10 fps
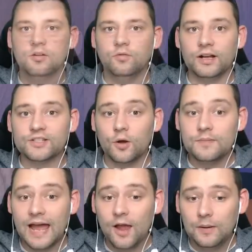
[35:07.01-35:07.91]
Right, so
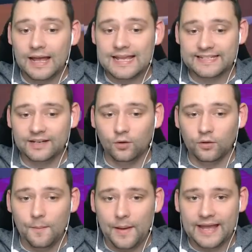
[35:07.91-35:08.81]
I'm now placing in all
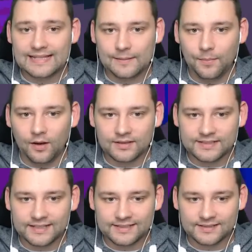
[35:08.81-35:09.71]
the beta
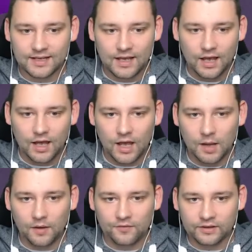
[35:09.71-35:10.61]
boxes.
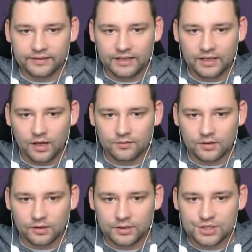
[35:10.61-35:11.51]
Um, I've got the
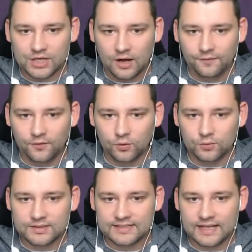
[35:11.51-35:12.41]
kind of shelf
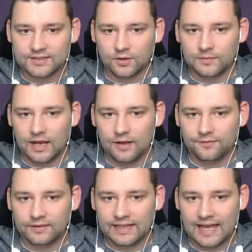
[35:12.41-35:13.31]
all set up now
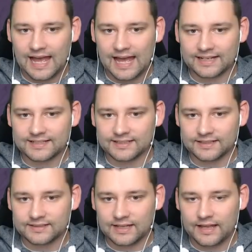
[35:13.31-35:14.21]
for the
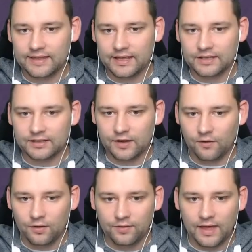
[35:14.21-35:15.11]
axes, and they're, they're
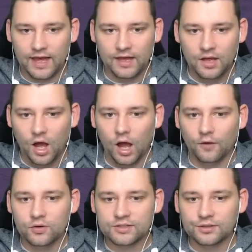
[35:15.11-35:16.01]
on there.
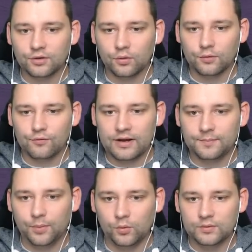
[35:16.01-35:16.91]
I've also done all the
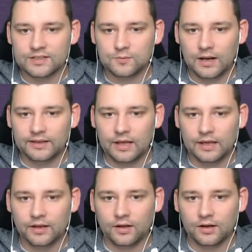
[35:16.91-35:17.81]
red balls as well, and, the,
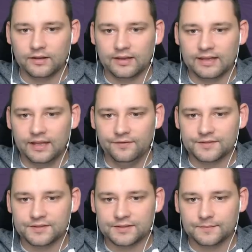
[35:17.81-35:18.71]
and that kind of the
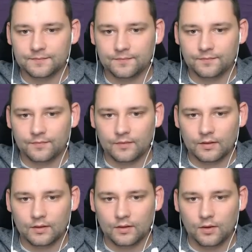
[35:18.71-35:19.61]
gifts.
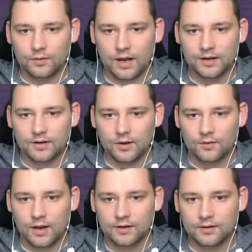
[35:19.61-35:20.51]
Hold on,
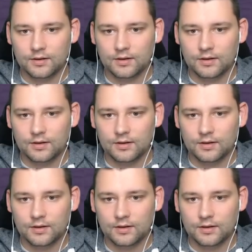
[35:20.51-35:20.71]
hold on.